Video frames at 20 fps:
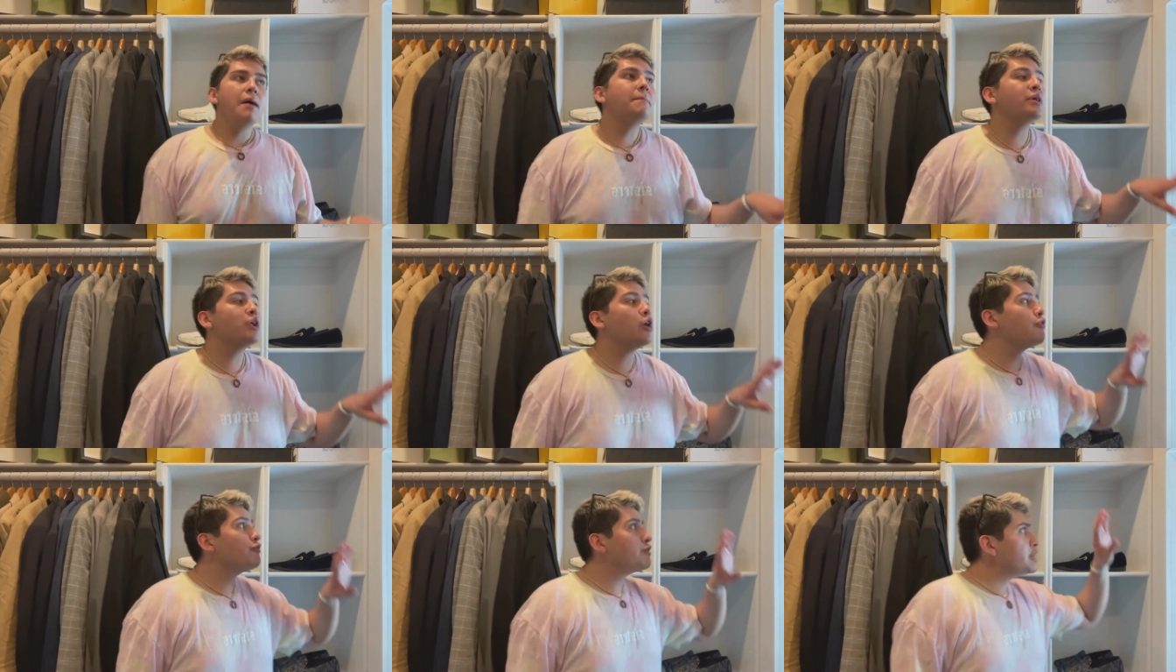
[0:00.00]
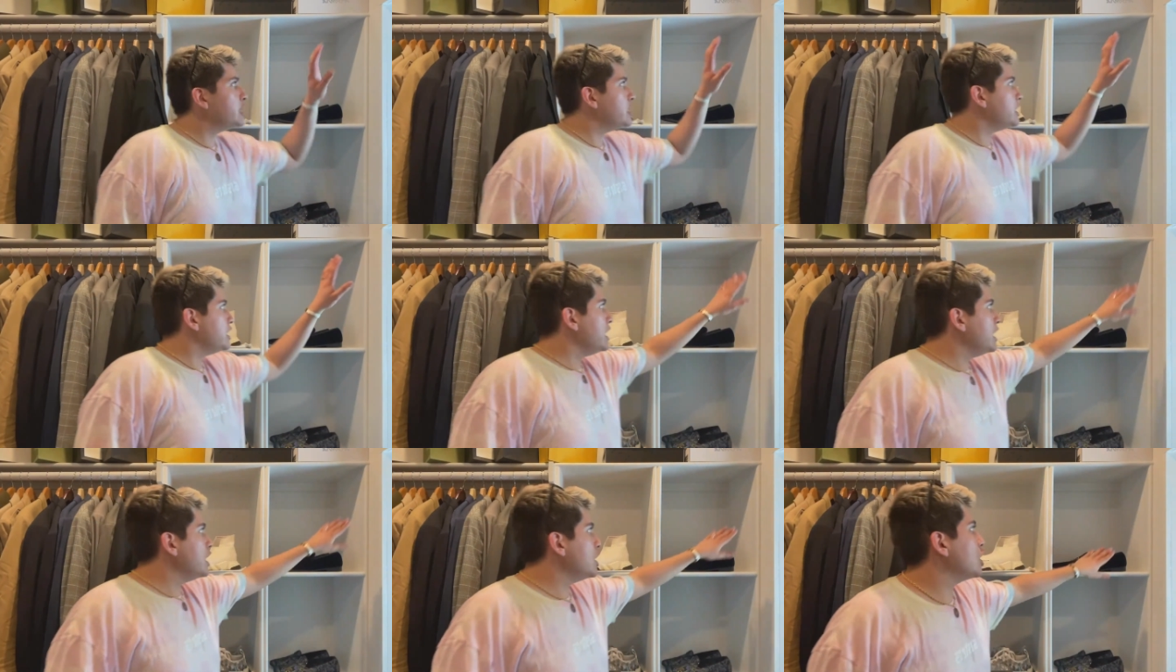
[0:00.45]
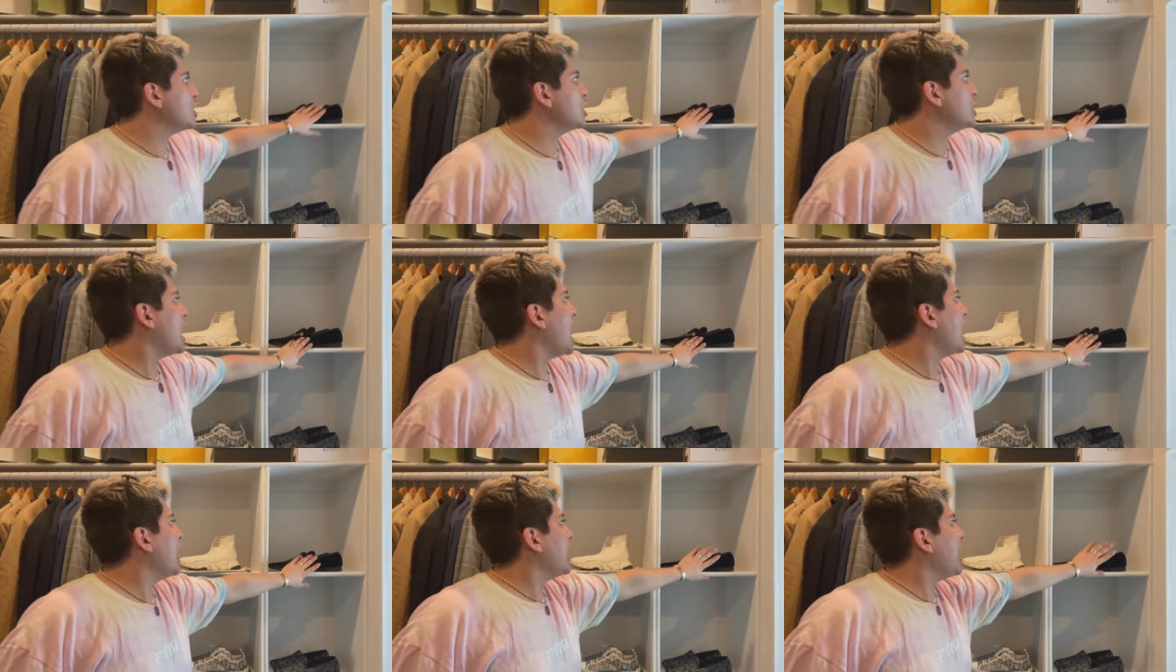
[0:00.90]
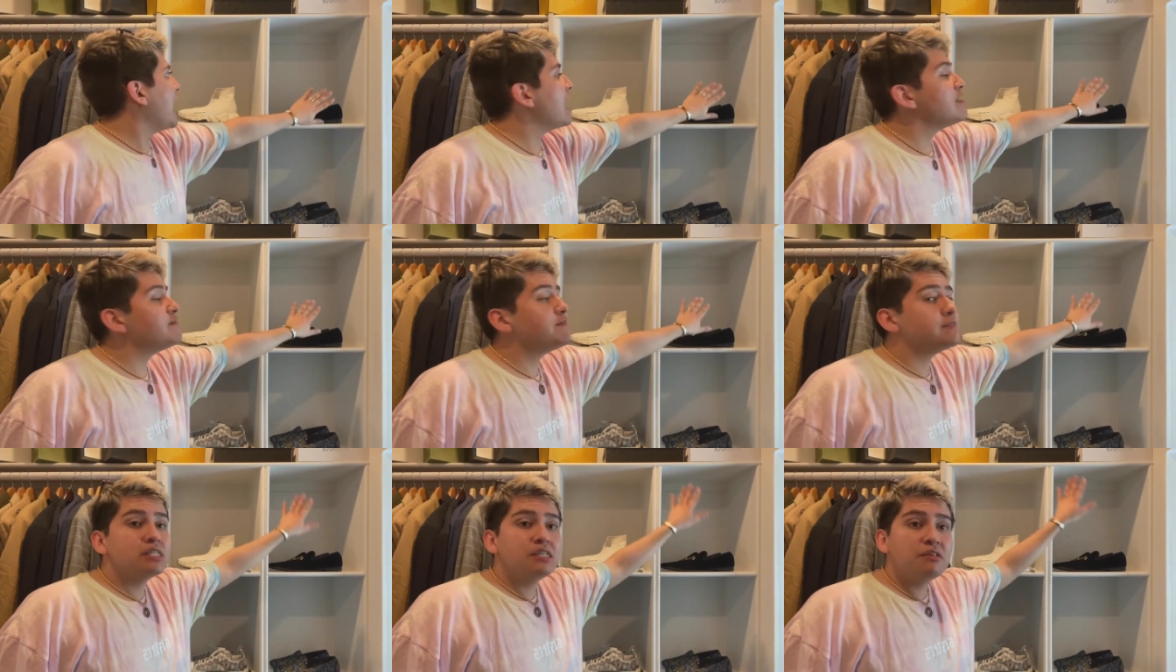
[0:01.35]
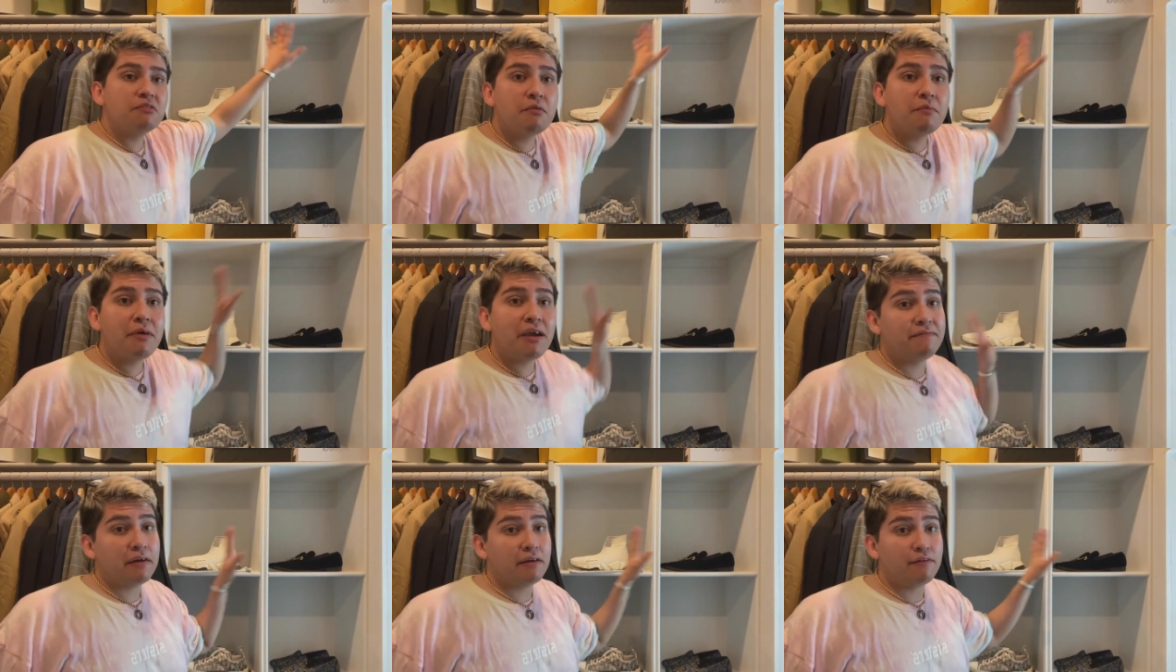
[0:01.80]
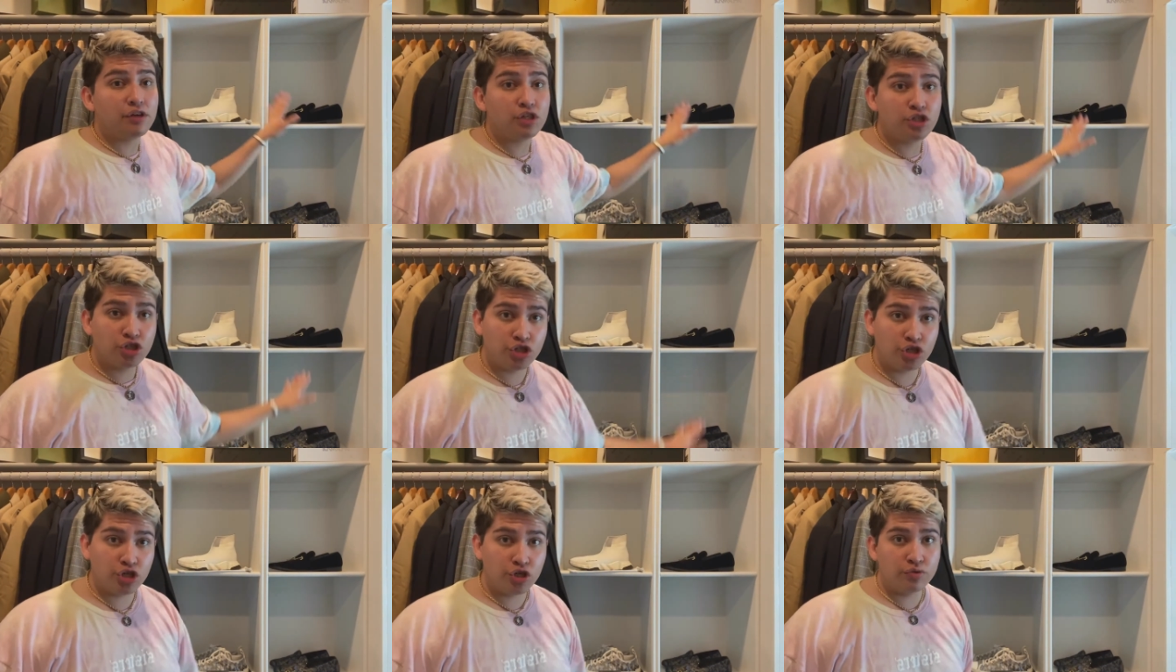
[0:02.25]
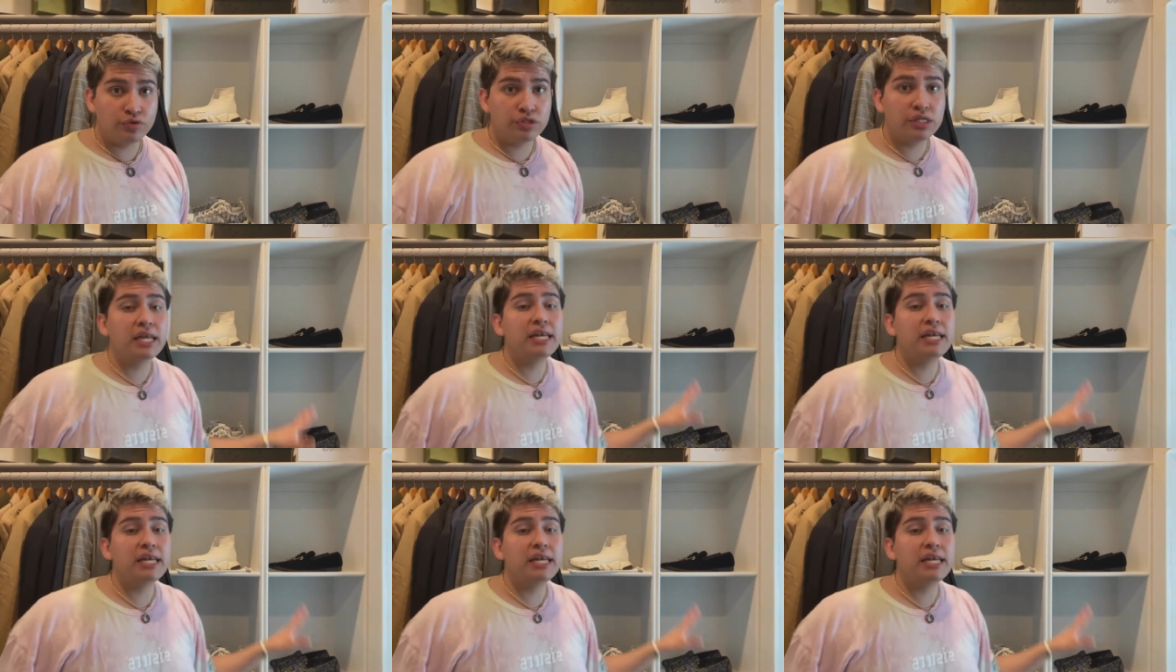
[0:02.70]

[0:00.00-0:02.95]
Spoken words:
but over here I have some of my favorite shoes.